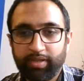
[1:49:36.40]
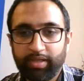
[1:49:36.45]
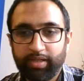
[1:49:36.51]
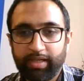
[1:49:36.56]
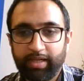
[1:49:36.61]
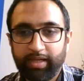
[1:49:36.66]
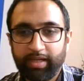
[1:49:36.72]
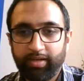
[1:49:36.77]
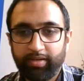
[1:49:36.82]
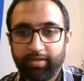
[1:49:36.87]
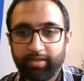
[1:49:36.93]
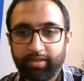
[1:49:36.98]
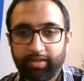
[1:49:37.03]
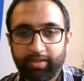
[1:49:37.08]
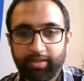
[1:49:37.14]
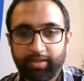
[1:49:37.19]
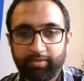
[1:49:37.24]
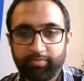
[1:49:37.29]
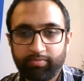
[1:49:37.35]
and
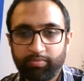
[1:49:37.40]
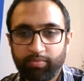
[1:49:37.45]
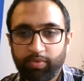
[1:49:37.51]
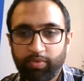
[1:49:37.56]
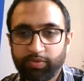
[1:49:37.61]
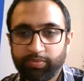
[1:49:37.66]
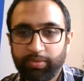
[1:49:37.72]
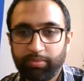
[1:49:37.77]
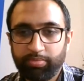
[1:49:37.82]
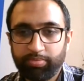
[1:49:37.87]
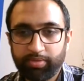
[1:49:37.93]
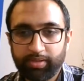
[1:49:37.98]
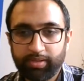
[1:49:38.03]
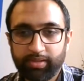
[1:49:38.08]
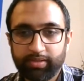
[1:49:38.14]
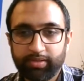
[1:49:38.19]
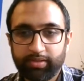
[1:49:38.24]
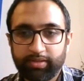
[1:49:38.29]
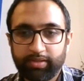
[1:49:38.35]
most
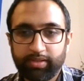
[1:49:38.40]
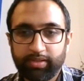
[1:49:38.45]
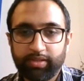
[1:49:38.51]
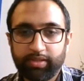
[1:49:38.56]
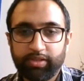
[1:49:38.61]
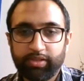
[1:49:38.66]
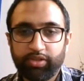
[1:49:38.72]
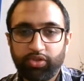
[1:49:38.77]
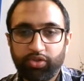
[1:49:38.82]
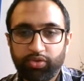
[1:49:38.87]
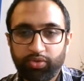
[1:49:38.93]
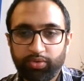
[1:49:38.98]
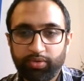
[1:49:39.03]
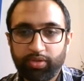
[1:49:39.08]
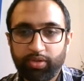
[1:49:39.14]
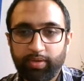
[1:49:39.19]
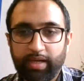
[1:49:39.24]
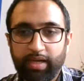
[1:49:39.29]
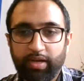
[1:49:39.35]
people do
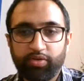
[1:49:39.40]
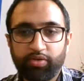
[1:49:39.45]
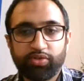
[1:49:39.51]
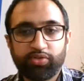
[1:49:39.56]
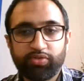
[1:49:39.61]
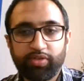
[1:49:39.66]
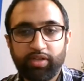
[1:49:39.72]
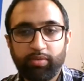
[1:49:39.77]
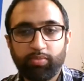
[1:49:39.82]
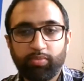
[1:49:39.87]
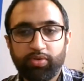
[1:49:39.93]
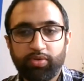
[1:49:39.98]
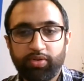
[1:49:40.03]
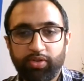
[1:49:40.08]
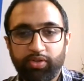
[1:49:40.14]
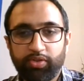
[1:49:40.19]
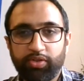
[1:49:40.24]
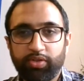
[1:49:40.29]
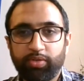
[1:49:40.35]
know how to stream onto
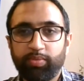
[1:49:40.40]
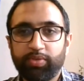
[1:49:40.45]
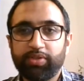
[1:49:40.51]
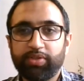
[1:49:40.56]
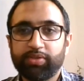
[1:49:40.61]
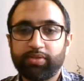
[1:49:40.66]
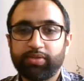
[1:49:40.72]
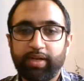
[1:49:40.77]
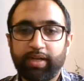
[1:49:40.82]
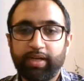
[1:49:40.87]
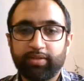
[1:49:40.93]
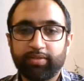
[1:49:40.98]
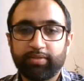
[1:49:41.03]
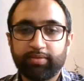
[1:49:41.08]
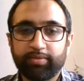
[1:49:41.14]
YouTube, which is great.